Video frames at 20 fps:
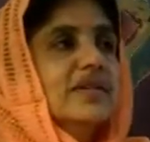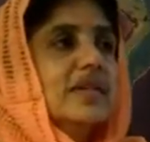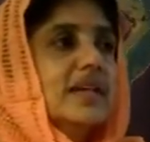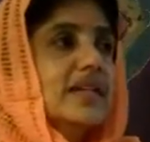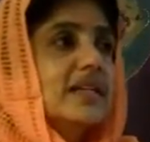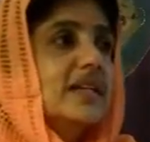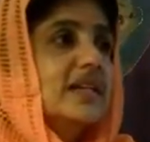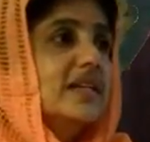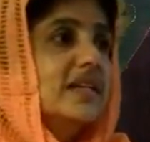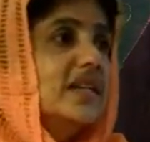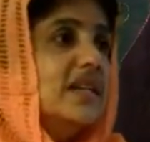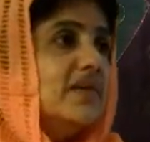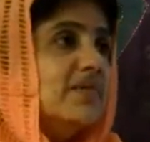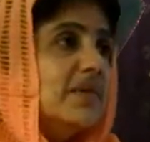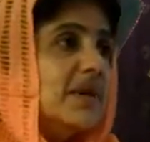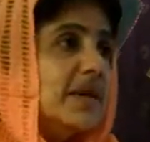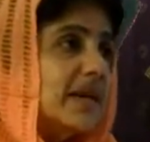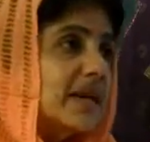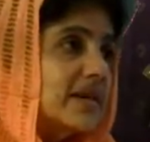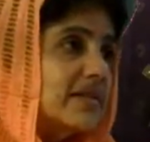Can the
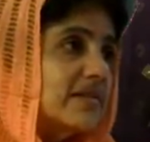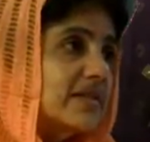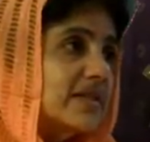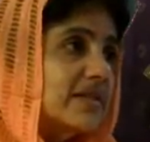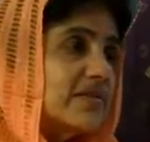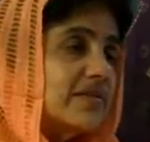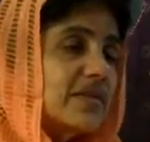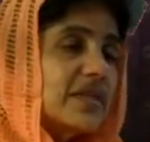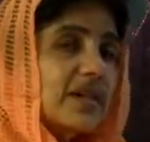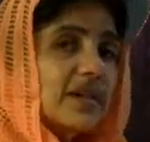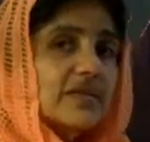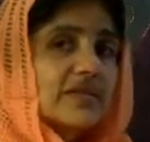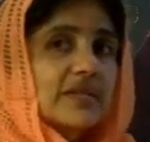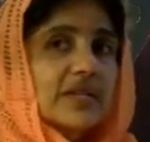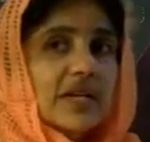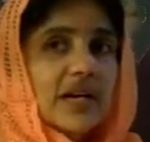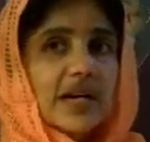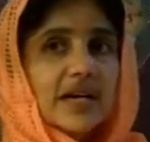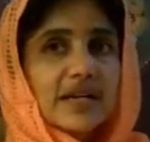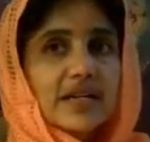dreamer exist without
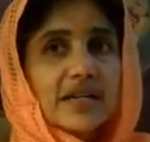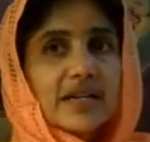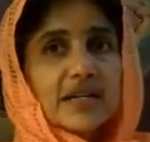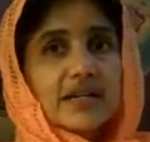the I?